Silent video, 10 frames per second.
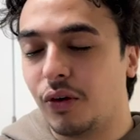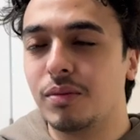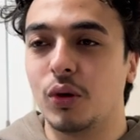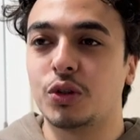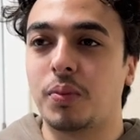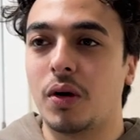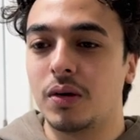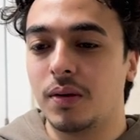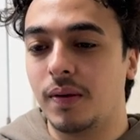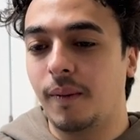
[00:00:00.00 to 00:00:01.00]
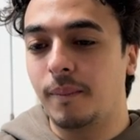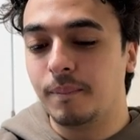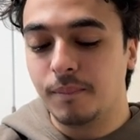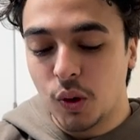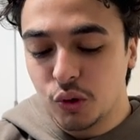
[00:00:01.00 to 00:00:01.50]
the most part,
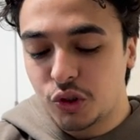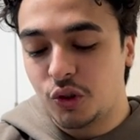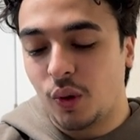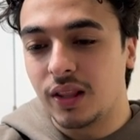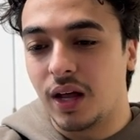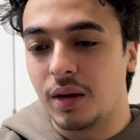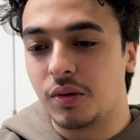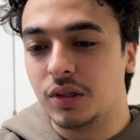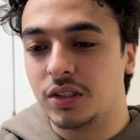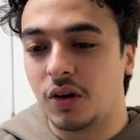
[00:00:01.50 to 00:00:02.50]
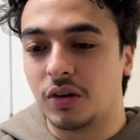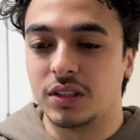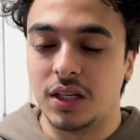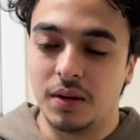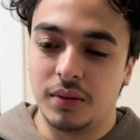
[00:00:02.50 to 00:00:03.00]
most U I libraries are the
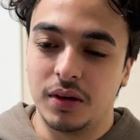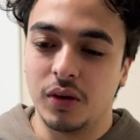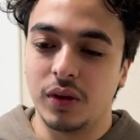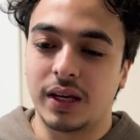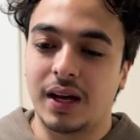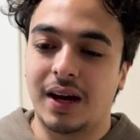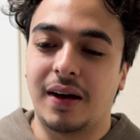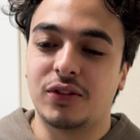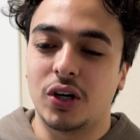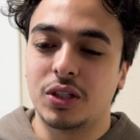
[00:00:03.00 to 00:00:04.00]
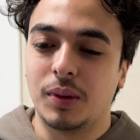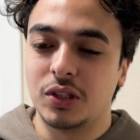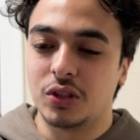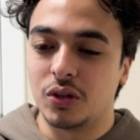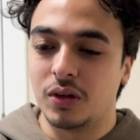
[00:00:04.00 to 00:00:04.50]
same, you know, like I I've talked about
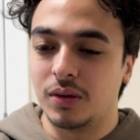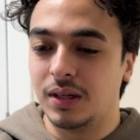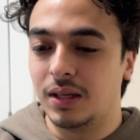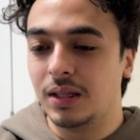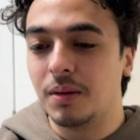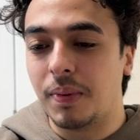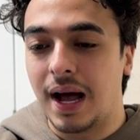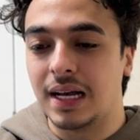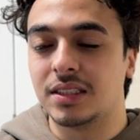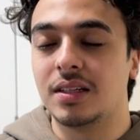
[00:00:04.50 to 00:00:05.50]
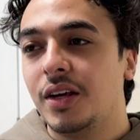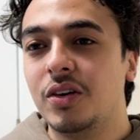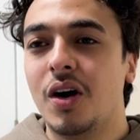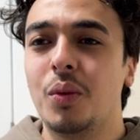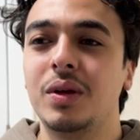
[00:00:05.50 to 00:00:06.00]
this in the past. You're
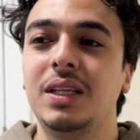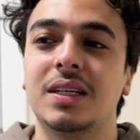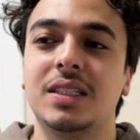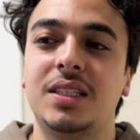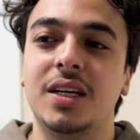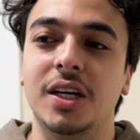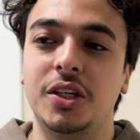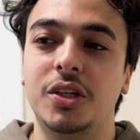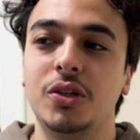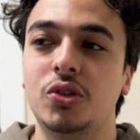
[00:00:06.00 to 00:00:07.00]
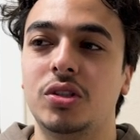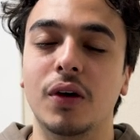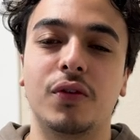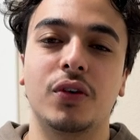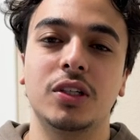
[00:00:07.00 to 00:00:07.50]
not really going to see a huge
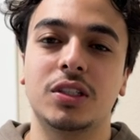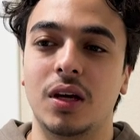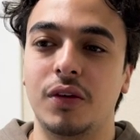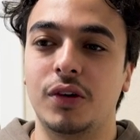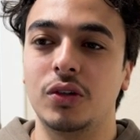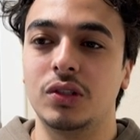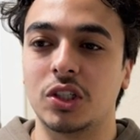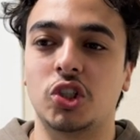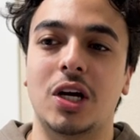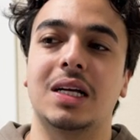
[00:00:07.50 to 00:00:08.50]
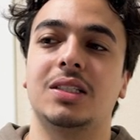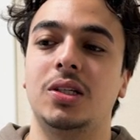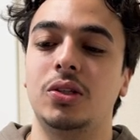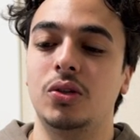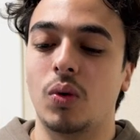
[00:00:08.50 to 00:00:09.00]
difference if you're using
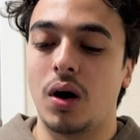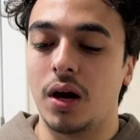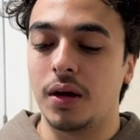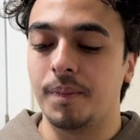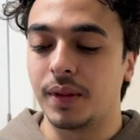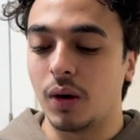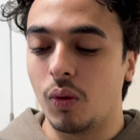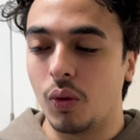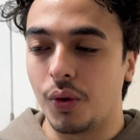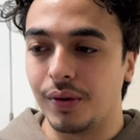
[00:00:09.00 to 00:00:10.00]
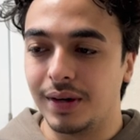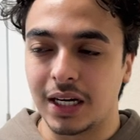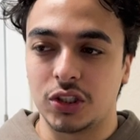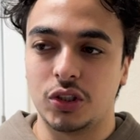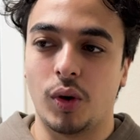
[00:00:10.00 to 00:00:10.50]
ShadCN U I or
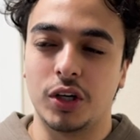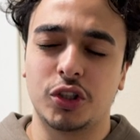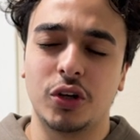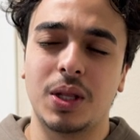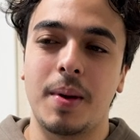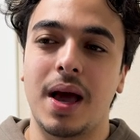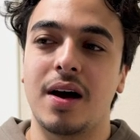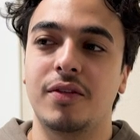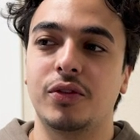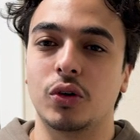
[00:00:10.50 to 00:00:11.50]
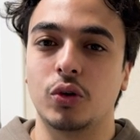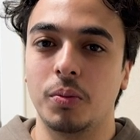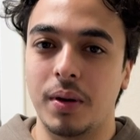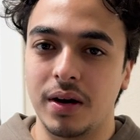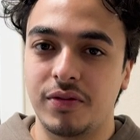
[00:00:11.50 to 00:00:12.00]
Next U I. Sure, they may have their cool
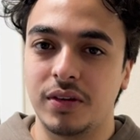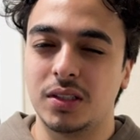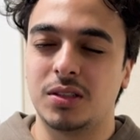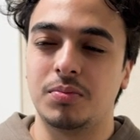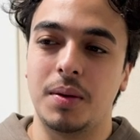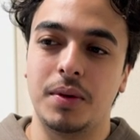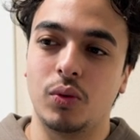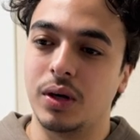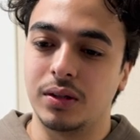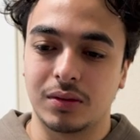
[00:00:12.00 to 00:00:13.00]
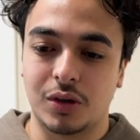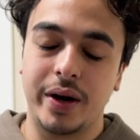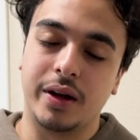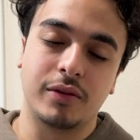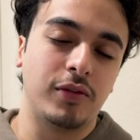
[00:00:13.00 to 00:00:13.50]
benefits, maybe when
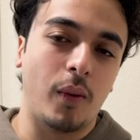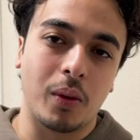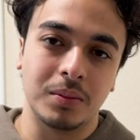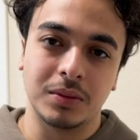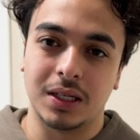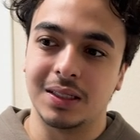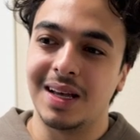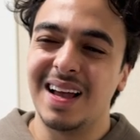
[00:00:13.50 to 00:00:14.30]
creating forms and